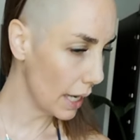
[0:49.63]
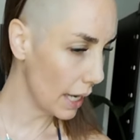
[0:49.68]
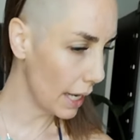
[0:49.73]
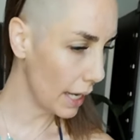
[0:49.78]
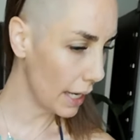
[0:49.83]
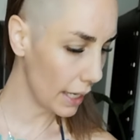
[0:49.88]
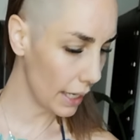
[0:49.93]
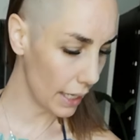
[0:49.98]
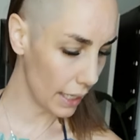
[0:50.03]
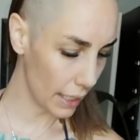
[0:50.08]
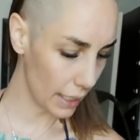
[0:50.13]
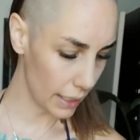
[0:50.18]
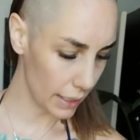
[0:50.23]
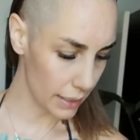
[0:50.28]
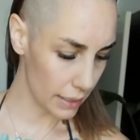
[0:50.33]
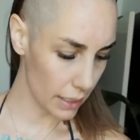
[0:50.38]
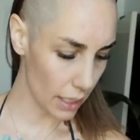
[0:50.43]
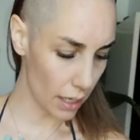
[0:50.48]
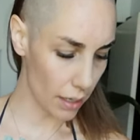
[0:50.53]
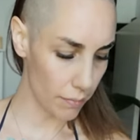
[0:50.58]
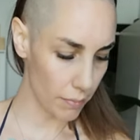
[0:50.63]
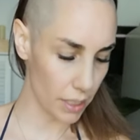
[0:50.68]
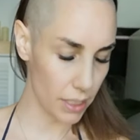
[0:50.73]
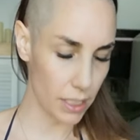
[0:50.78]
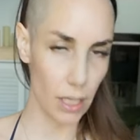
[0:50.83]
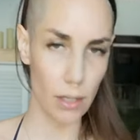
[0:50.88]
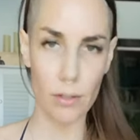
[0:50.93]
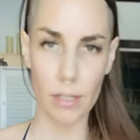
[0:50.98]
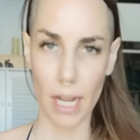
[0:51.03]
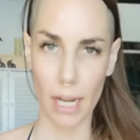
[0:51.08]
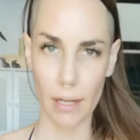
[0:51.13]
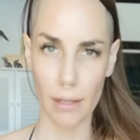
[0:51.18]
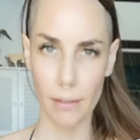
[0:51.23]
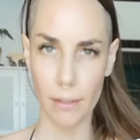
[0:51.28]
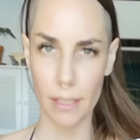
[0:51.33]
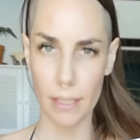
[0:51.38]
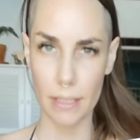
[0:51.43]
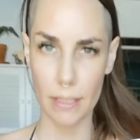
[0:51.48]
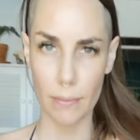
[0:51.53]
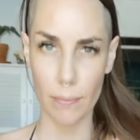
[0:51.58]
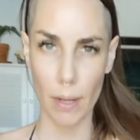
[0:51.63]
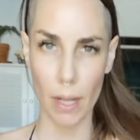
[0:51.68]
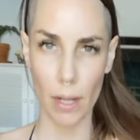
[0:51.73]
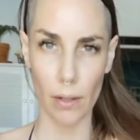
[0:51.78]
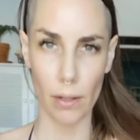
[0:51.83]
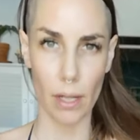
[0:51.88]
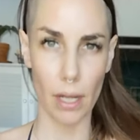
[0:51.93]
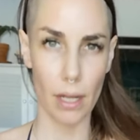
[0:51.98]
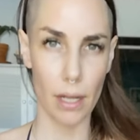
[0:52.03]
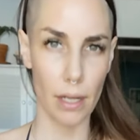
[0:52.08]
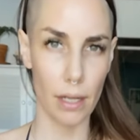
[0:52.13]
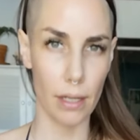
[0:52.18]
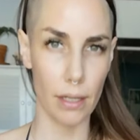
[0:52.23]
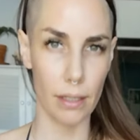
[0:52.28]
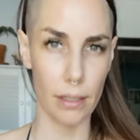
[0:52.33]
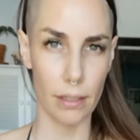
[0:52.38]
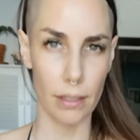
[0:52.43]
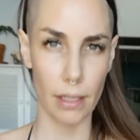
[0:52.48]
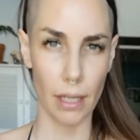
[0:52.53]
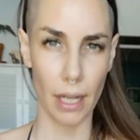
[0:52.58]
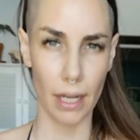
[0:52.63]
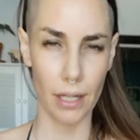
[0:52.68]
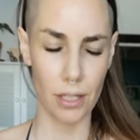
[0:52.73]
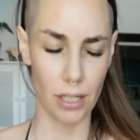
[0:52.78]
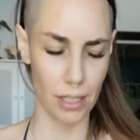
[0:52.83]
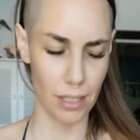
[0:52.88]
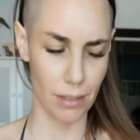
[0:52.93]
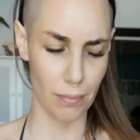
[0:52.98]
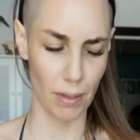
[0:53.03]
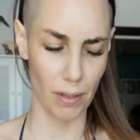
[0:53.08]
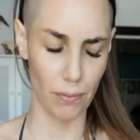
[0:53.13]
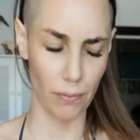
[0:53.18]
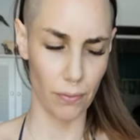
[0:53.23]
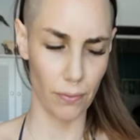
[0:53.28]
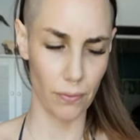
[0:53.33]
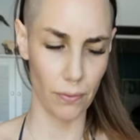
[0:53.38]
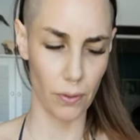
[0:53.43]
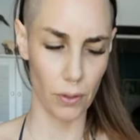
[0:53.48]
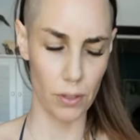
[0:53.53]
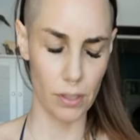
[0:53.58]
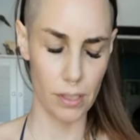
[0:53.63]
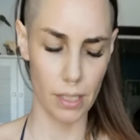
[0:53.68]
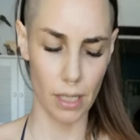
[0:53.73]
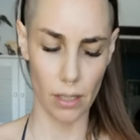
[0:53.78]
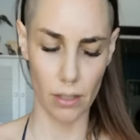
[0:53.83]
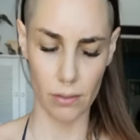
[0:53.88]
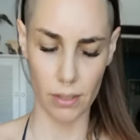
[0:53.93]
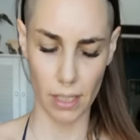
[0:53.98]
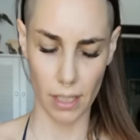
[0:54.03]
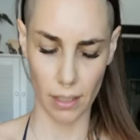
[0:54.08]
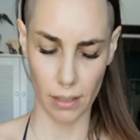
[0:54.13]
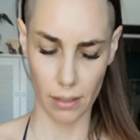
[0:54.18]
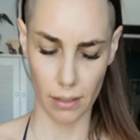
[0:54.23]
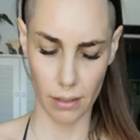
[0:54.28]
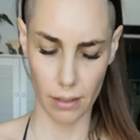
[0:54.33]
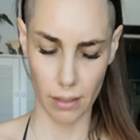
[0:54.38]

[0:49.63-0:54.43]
And um, a tarot deck as well. Uh, actually, it's my first tarot deck